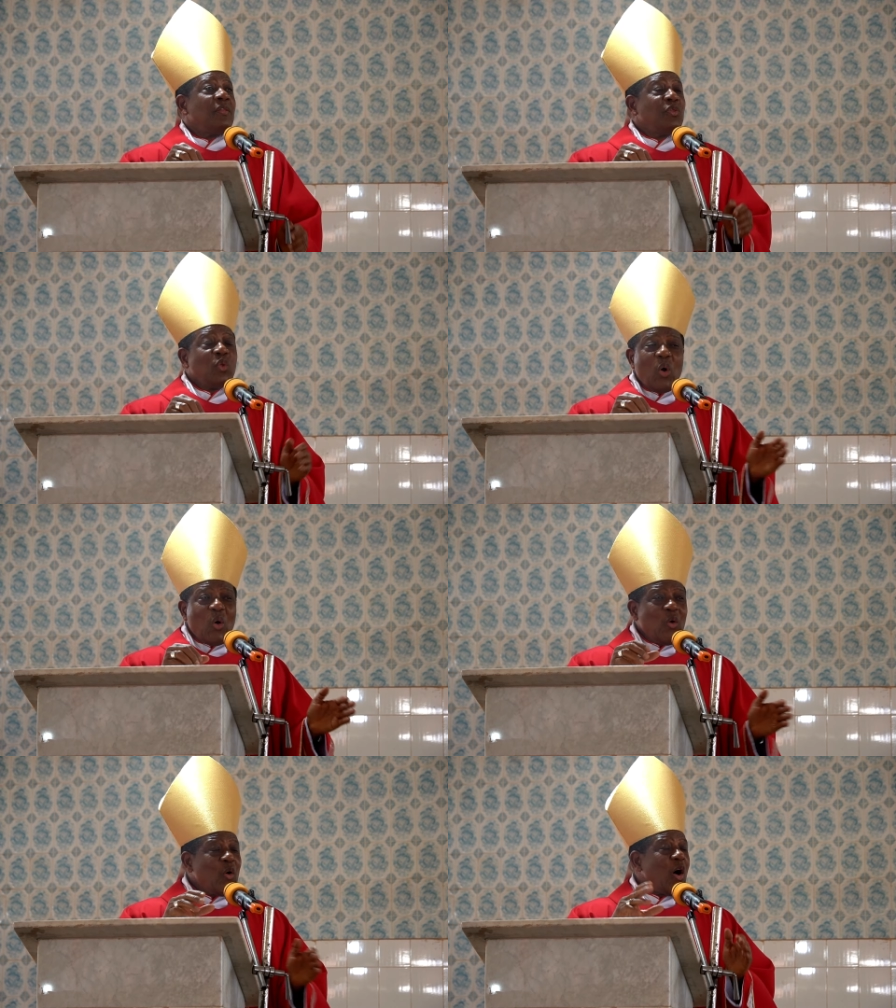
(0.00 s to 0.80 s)

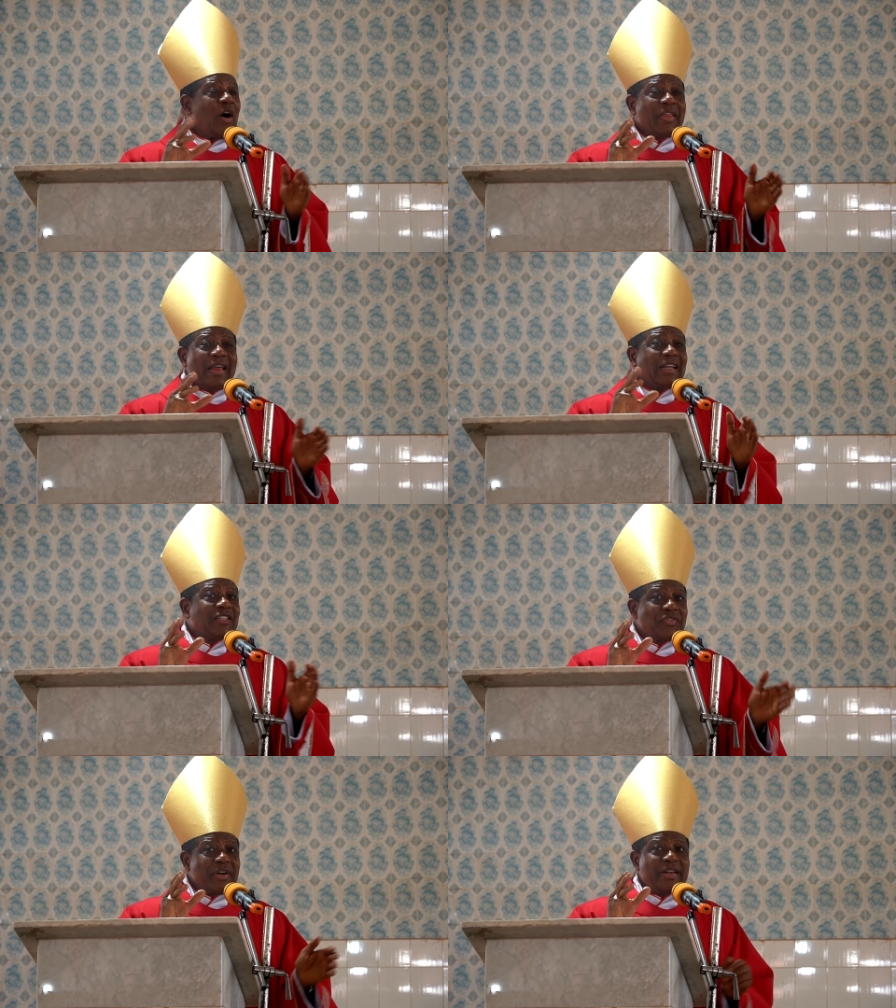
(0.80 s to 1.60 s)
No
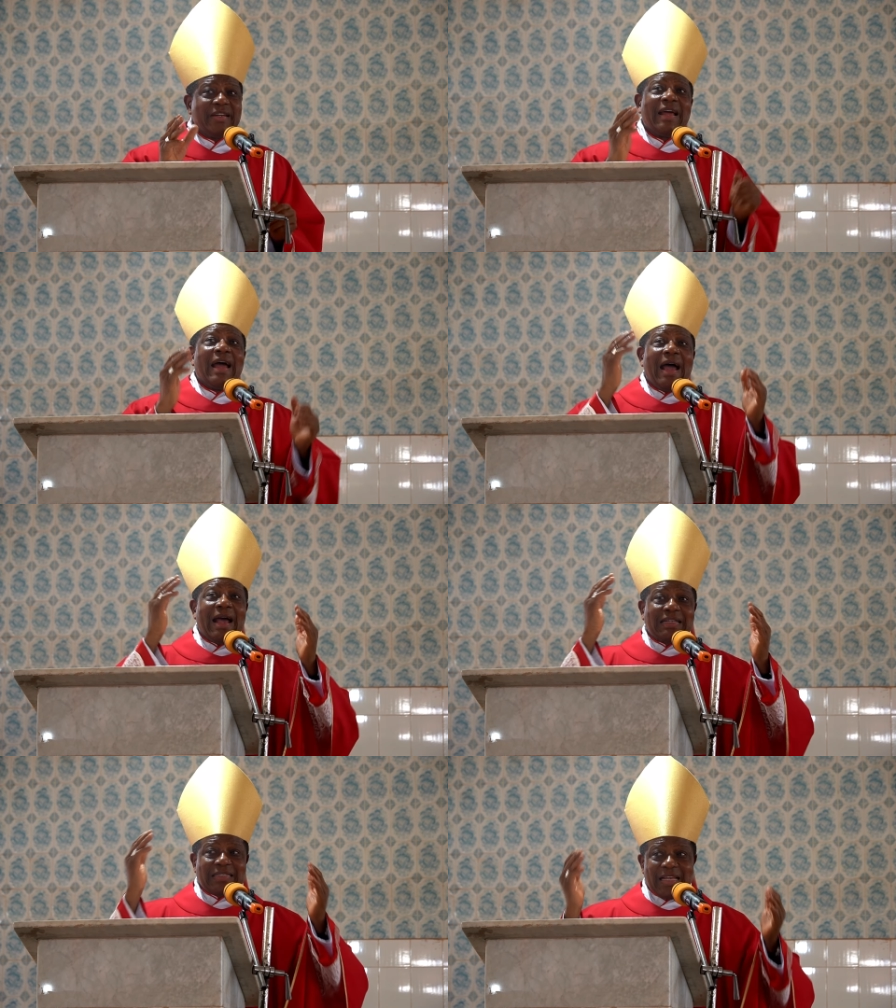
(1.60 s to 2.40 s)
other training
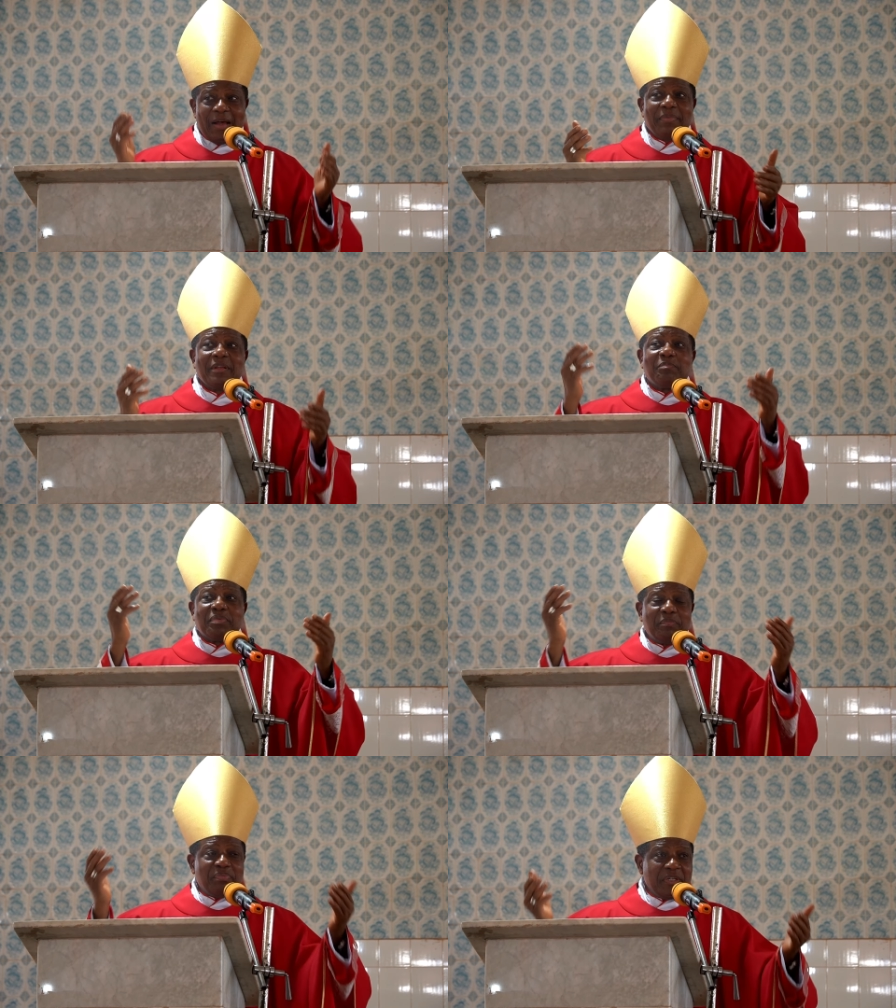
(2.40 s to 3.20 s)
except the
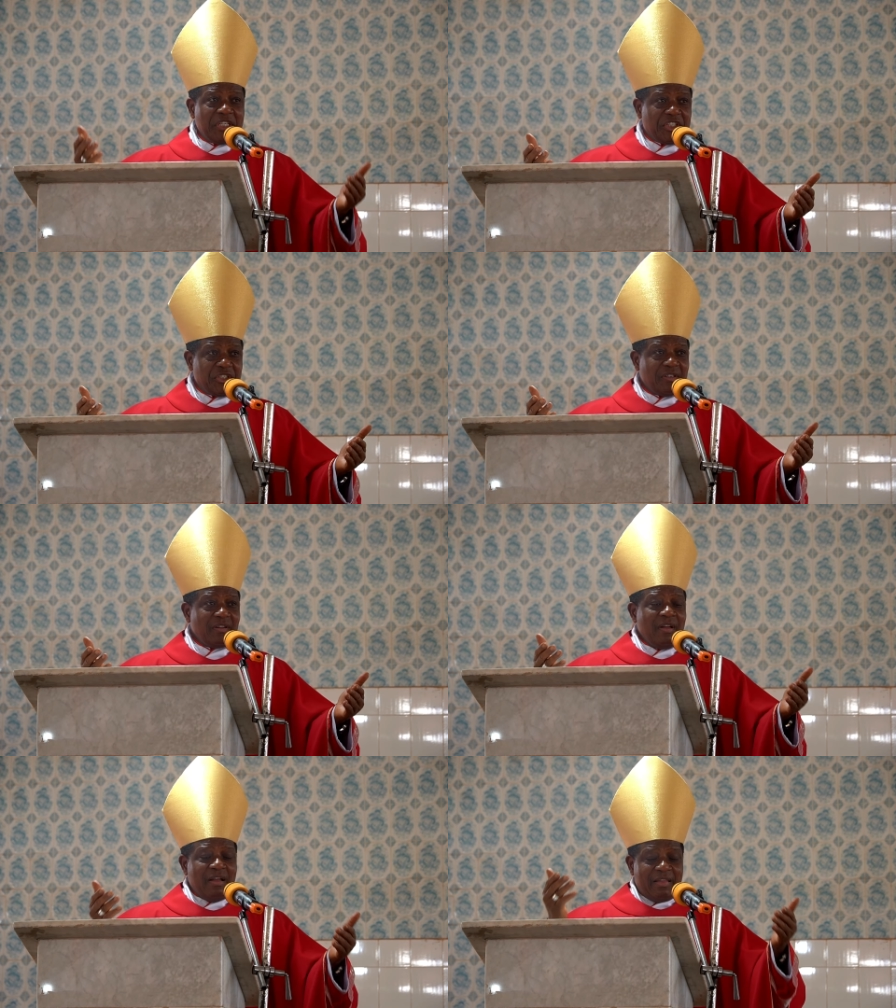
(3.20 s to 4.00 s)

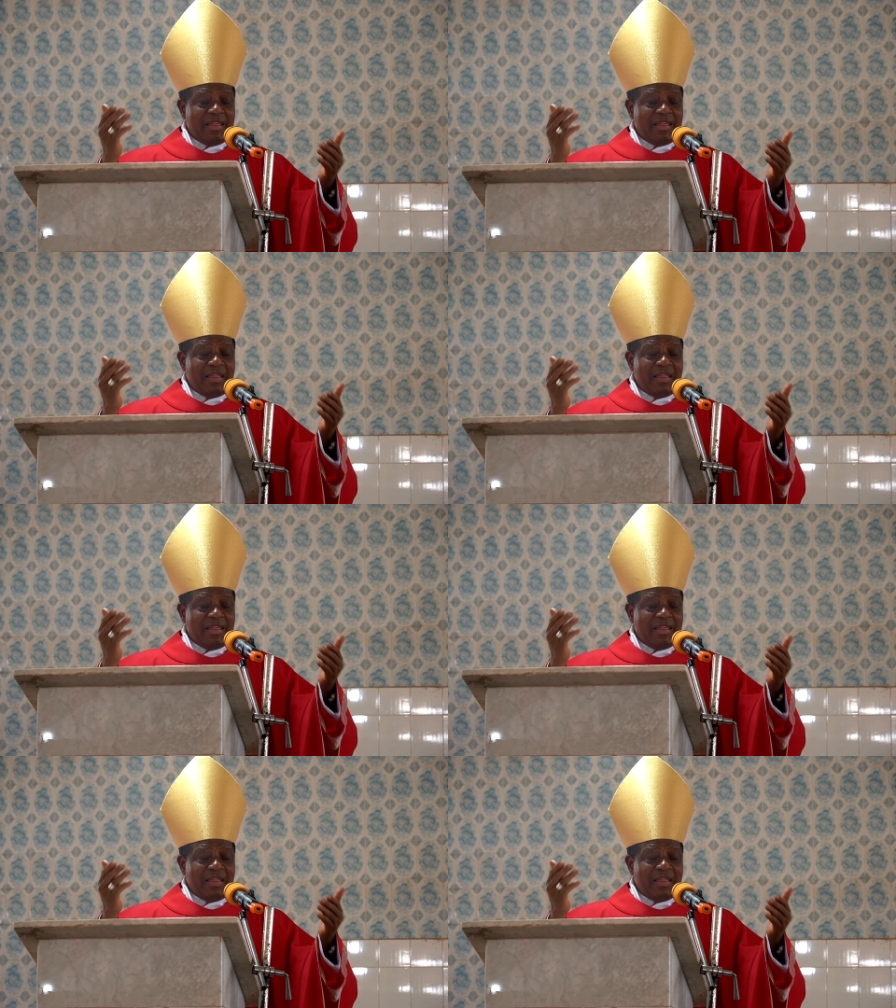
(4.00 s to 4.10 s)
preparation